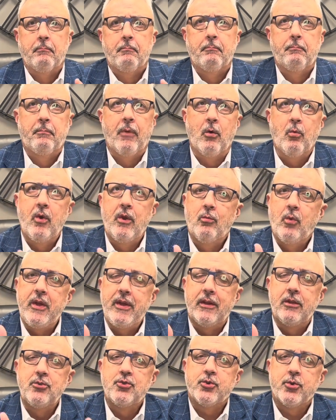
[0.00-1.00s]
But when we
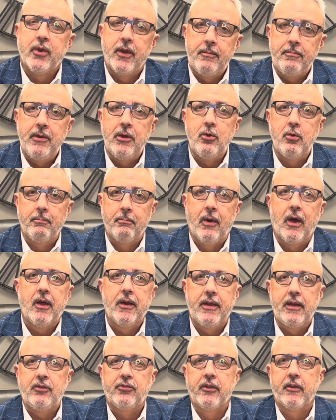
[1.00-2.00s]
contribute
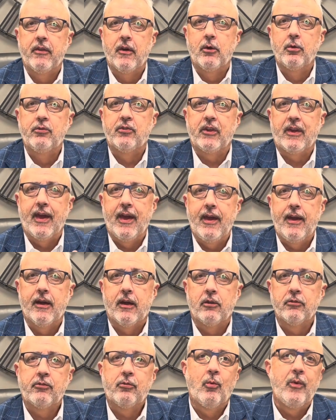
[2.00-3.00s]
money to those
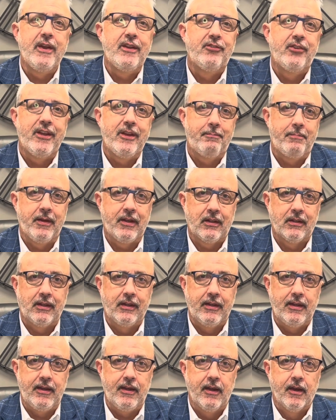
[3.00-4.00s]
accounts, we
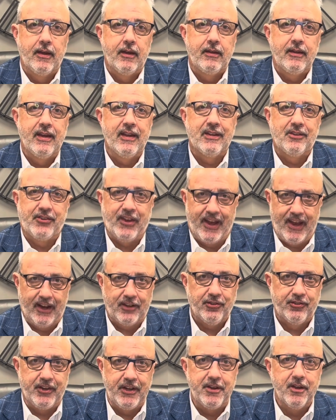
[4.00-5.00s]
typically get a
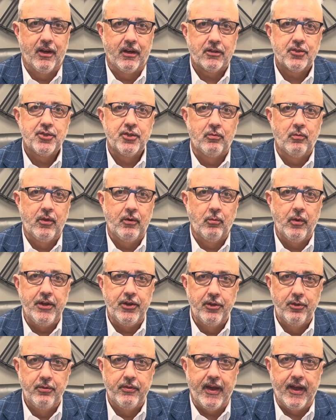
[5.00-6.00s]
tax deduction when we
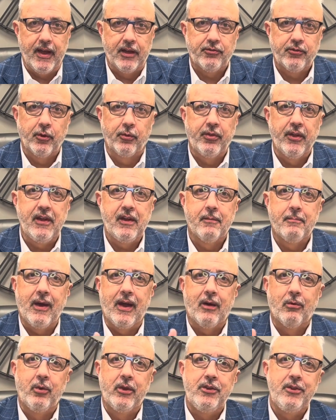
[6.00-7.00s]
do that. So think
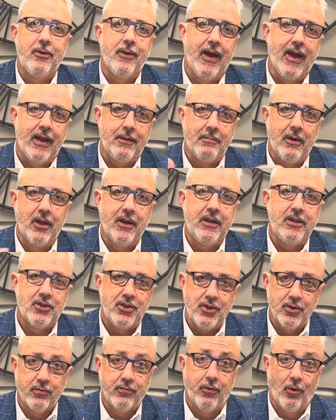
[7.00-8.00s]
about when you add money to
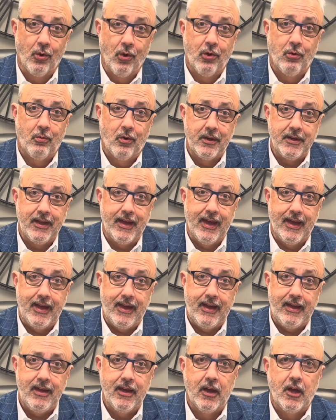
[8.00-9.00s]
your
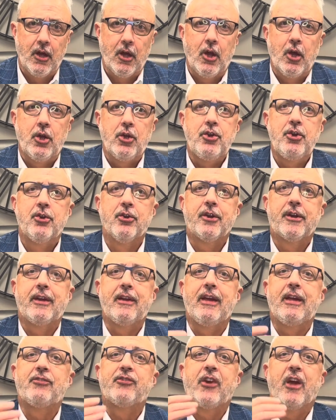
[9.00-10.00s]
401k,
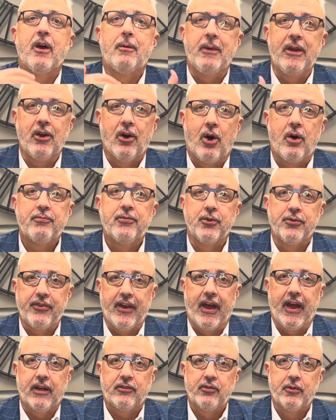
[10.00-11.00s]
it's coming off your
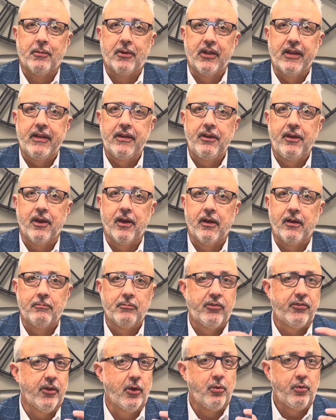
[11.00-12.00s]
taxable income,
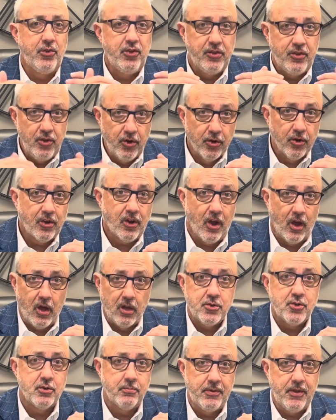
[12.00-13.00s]
so your
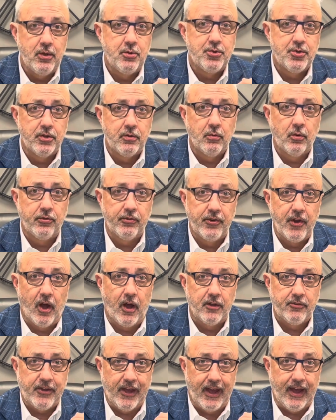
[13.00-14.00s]
contribution was
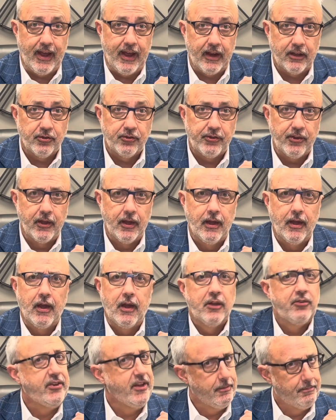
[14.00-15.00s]
not taxed,
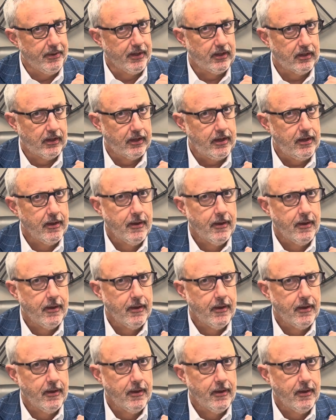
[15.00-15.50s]
typically.